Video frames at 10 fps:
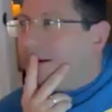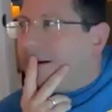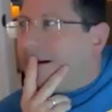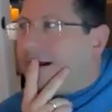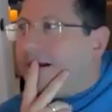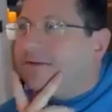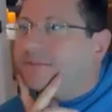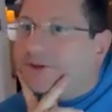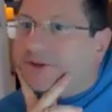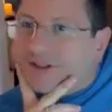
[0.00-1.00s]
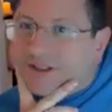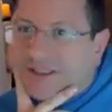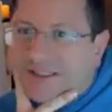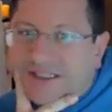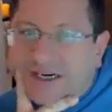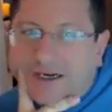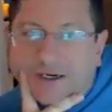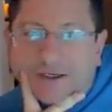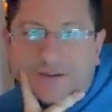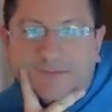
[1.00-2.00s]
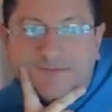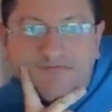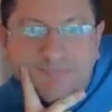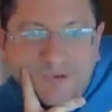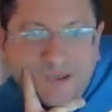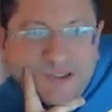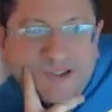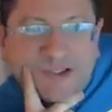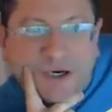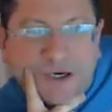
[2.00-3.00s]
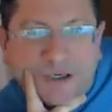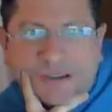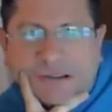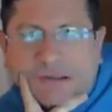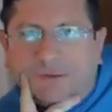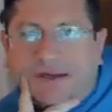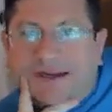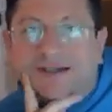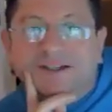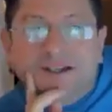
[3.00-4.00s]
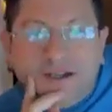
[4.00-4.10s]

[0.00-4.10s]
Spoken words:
octopus, shark. Oh my gosh.